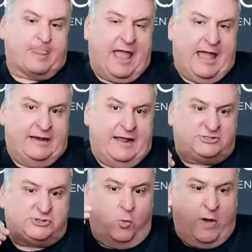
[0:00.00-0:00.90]
And
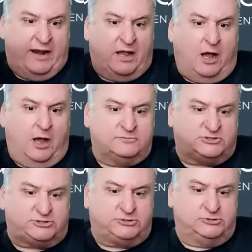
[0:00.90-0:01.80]
so when it
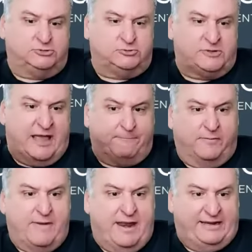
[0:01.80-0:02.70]
comes to
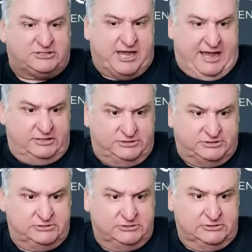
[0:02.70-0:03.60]
implementing
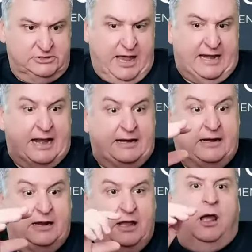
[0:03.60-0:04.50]
change,
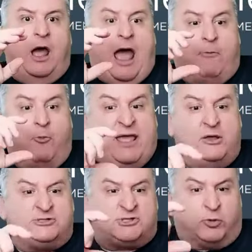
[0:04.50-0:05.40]
and we
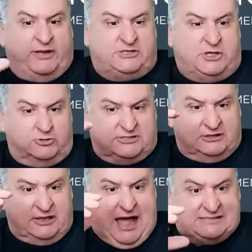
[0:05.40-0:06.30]
use 3 zones
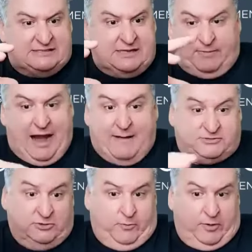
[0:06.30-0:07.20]
less, I mean, it
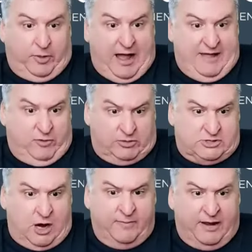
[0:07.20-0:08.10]
absolutely would apply if we were talking about